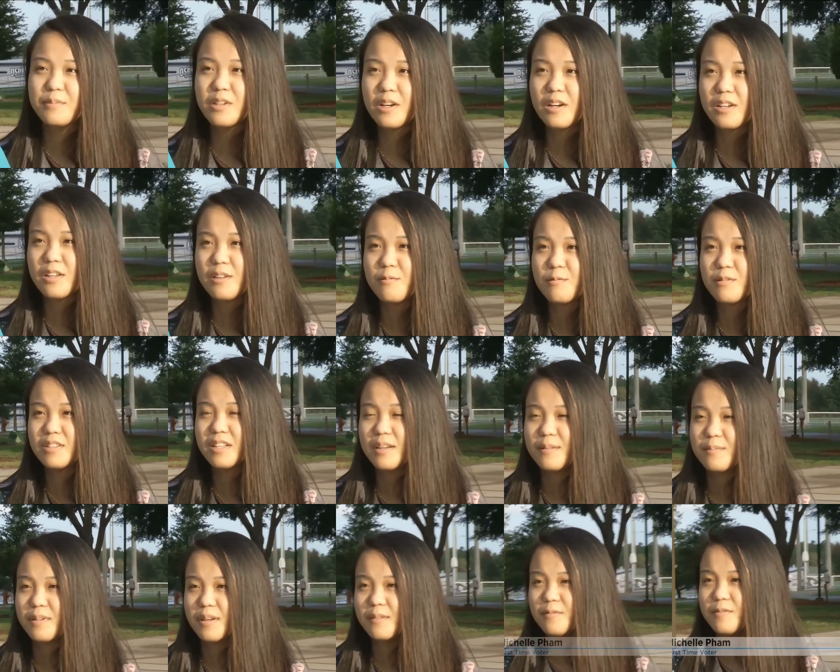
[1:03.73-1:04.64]
talking with like
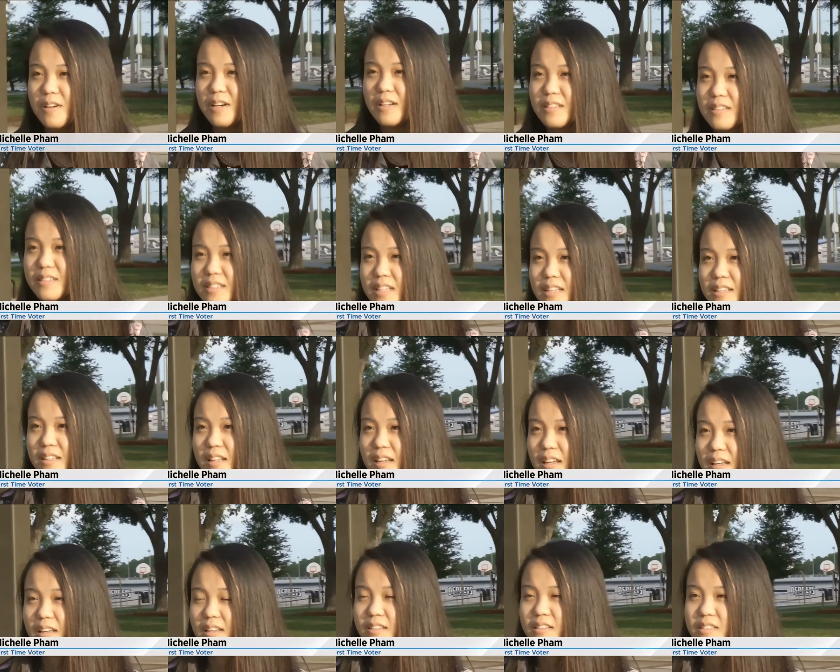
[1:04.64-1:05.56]
my friends and
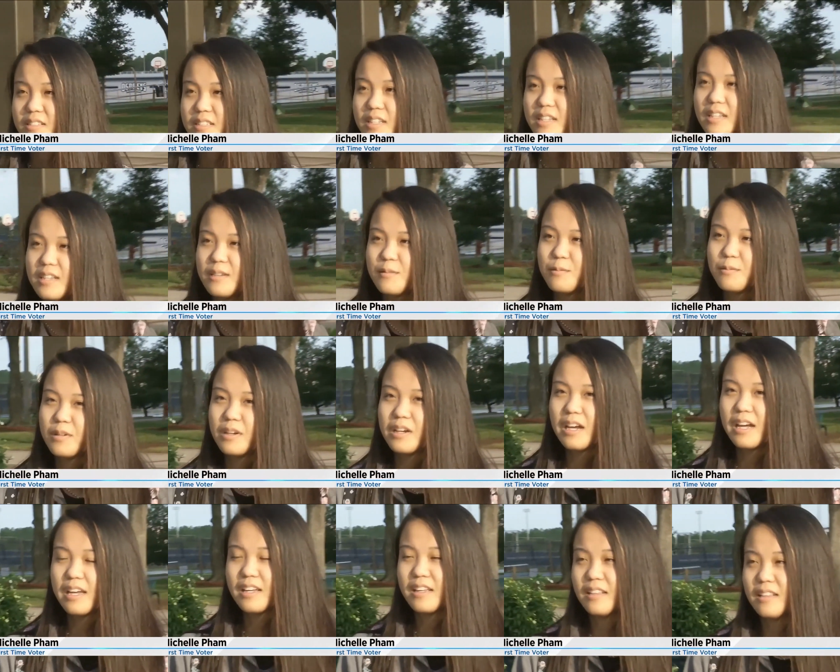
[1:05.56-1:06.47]
like seeing what
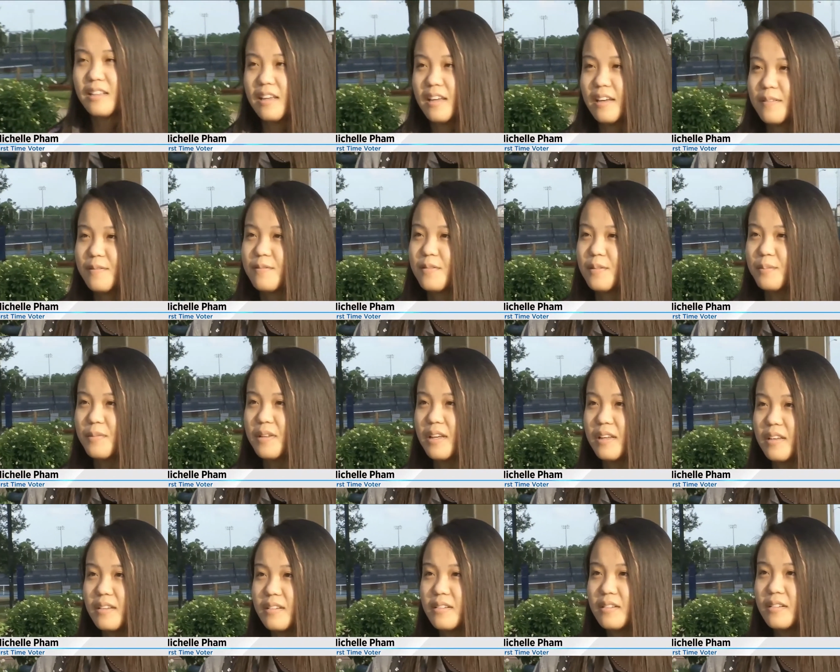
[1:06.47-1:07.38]
I can get from like
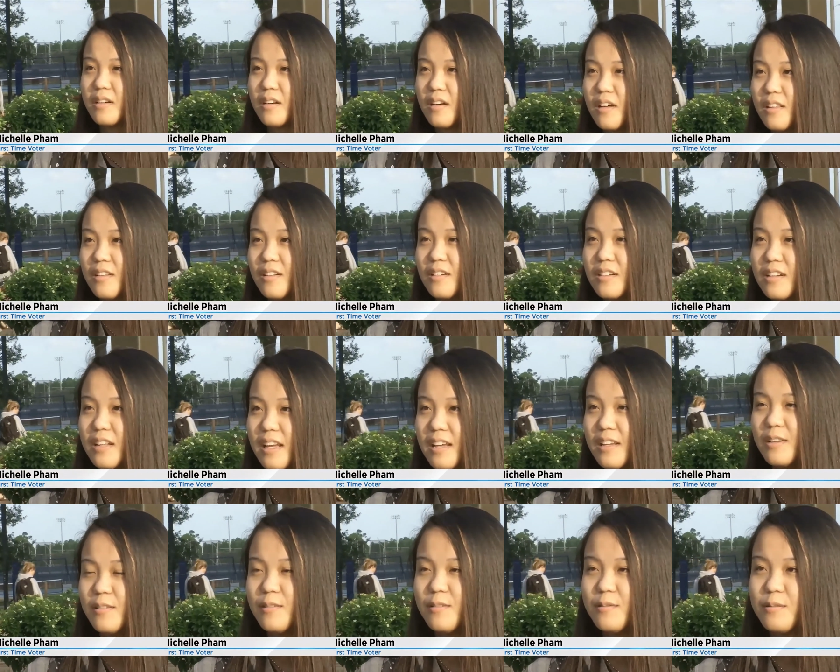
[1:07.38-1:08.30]
other like
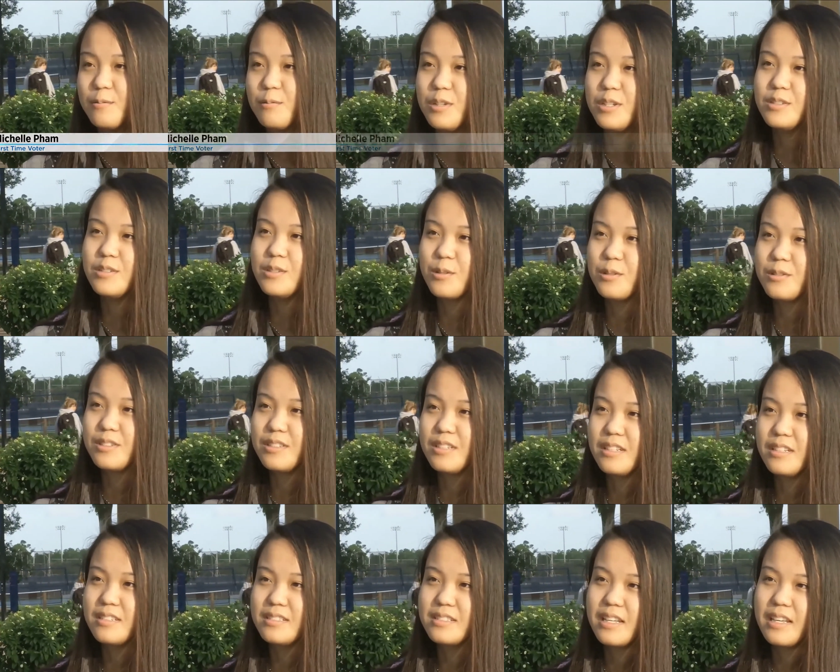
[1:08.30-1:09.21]

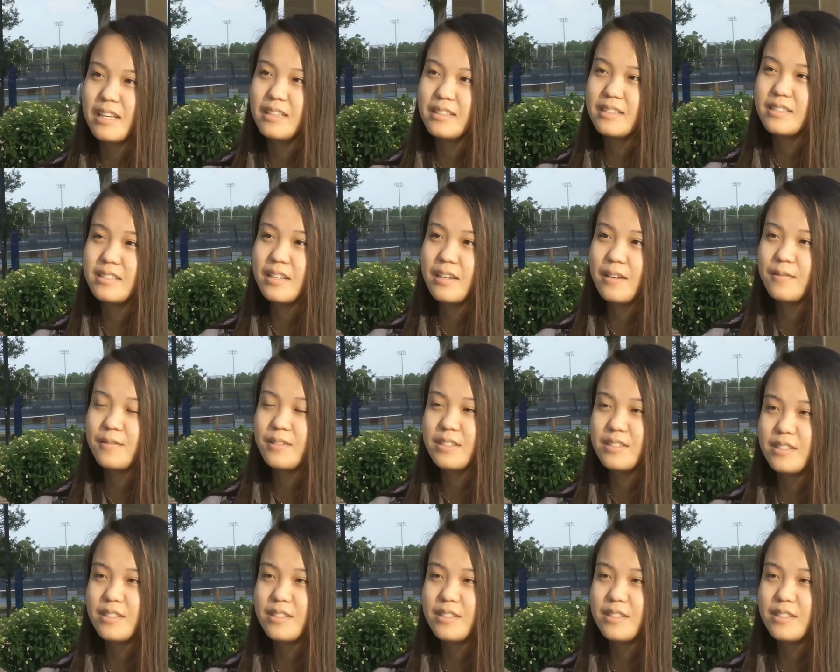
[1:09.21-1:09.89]
resources and stuff to